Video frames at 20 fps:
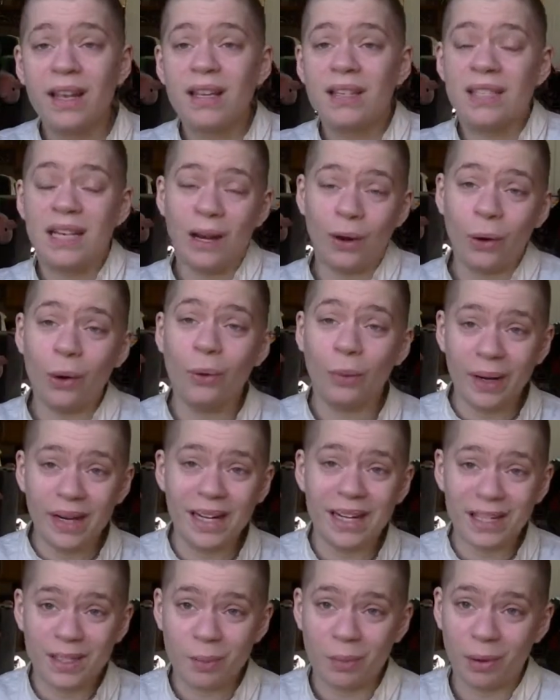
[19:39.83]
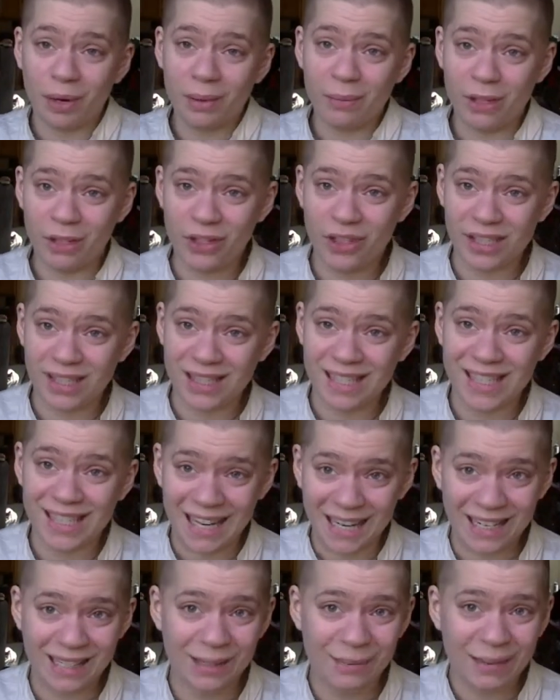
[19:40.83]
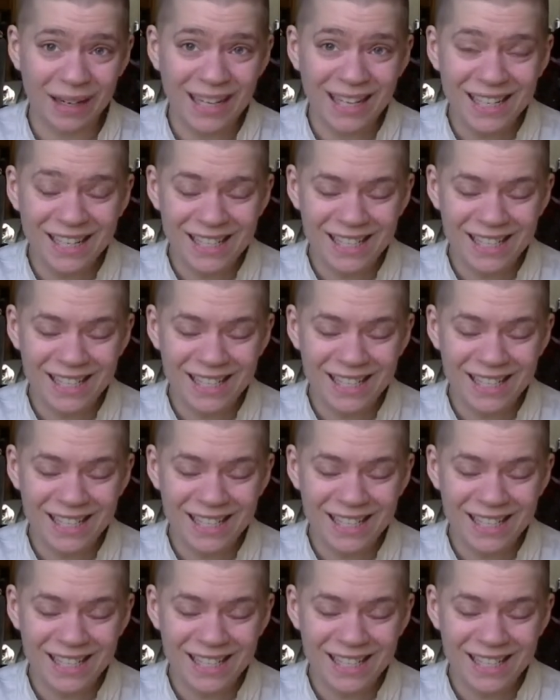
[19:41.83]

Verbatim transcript: tarot readings pretty much sustained me.